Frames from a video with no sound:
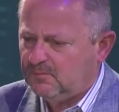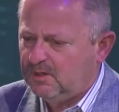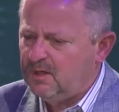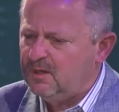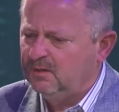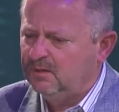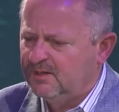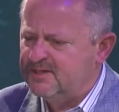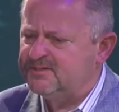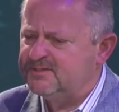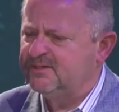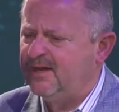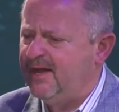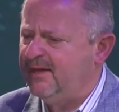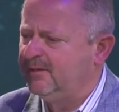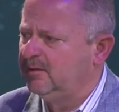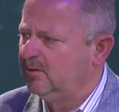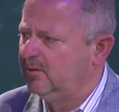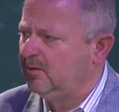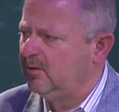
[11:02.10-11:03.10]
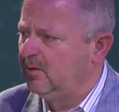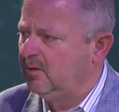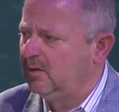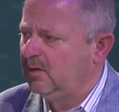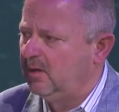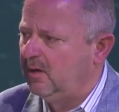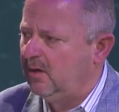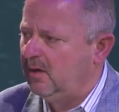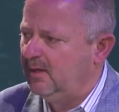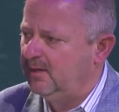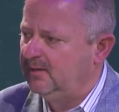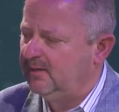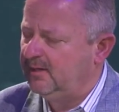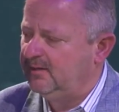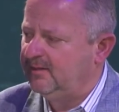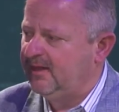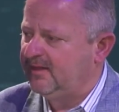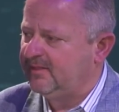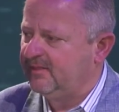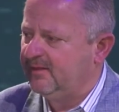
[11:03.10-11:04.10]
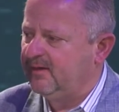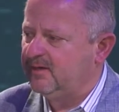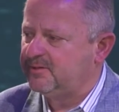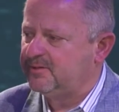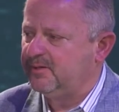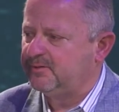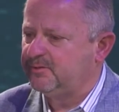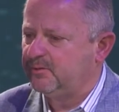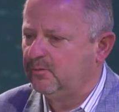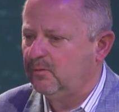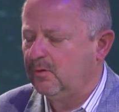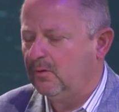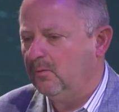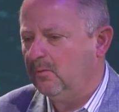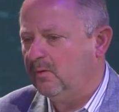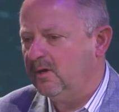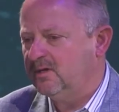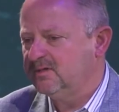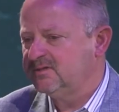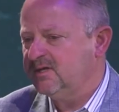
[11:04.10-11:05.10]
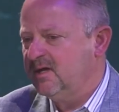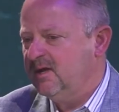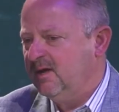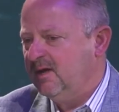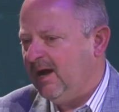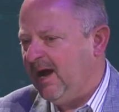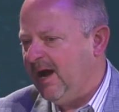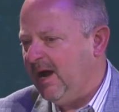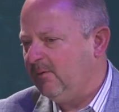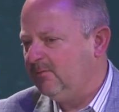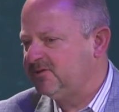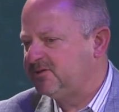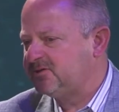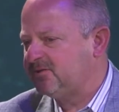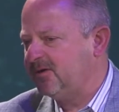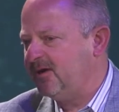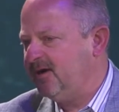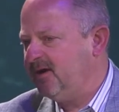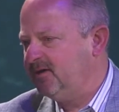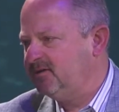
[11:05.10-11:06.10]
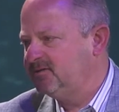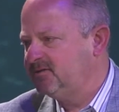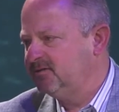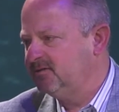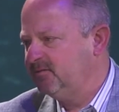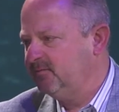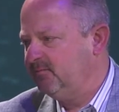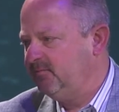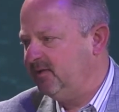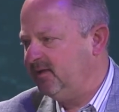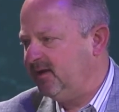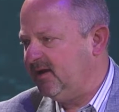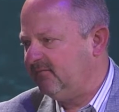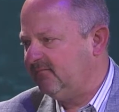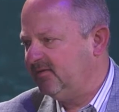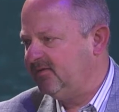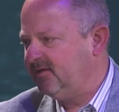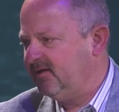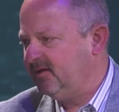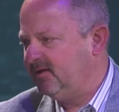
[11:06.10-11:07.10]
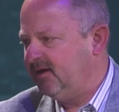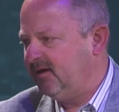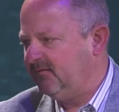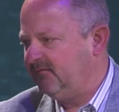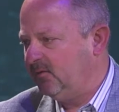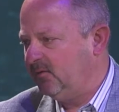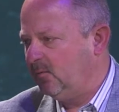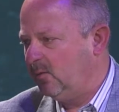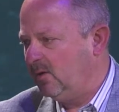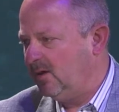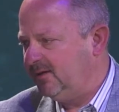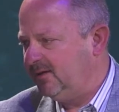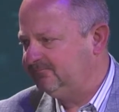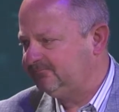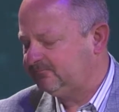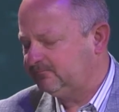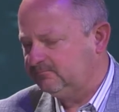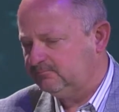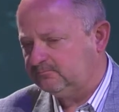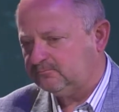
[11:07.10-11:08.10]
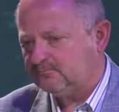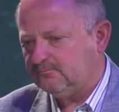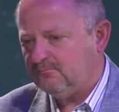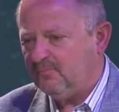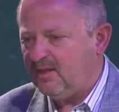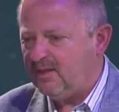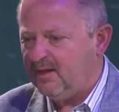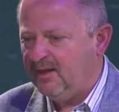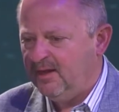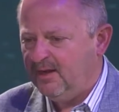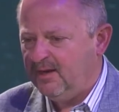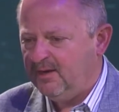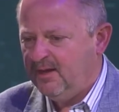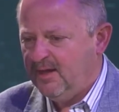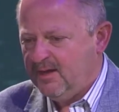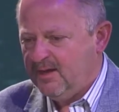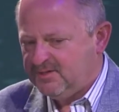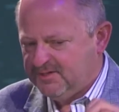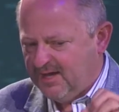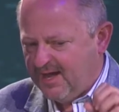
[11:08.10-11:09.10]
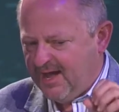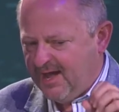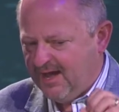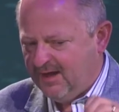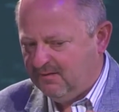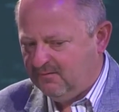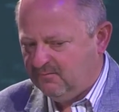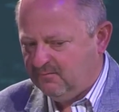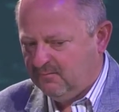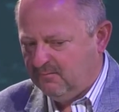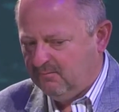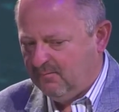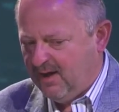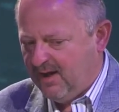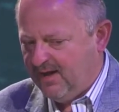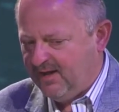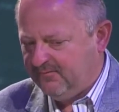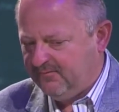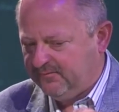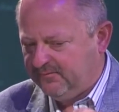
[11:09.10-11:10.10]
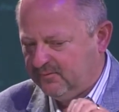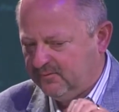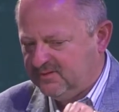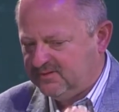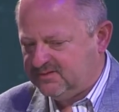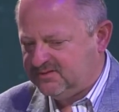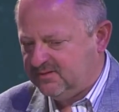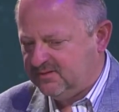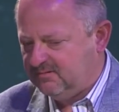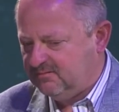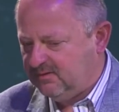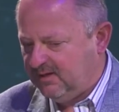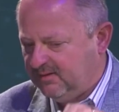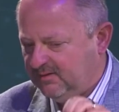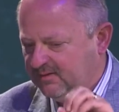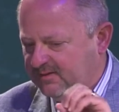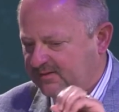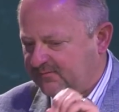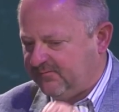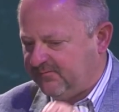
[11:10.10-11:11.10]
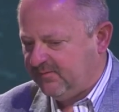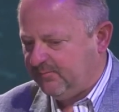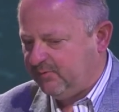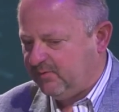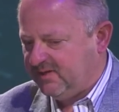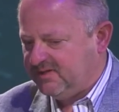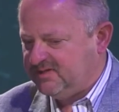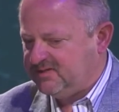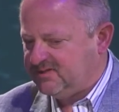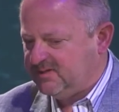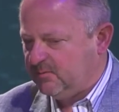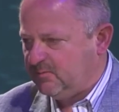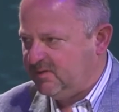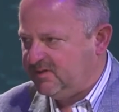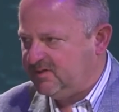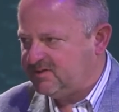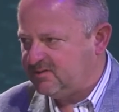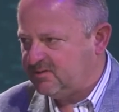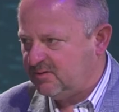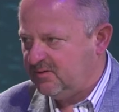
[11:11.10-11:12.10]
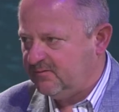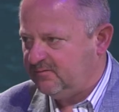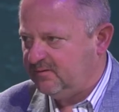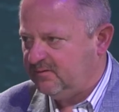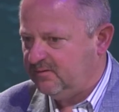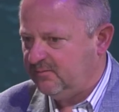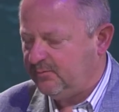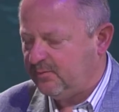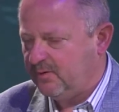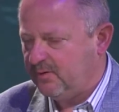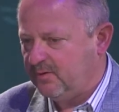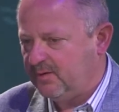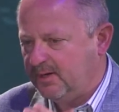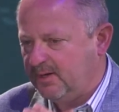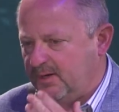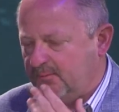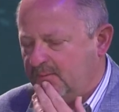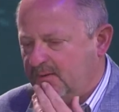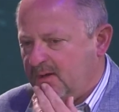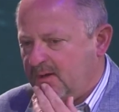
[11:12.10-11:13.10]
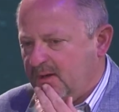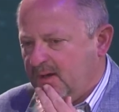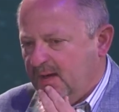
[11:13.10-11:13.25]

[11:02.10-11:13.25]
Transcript: a lesson I had to learn early on in the athletic director role was I was trying to be everything to everyone, and to have my influence in the different places that we served in the program.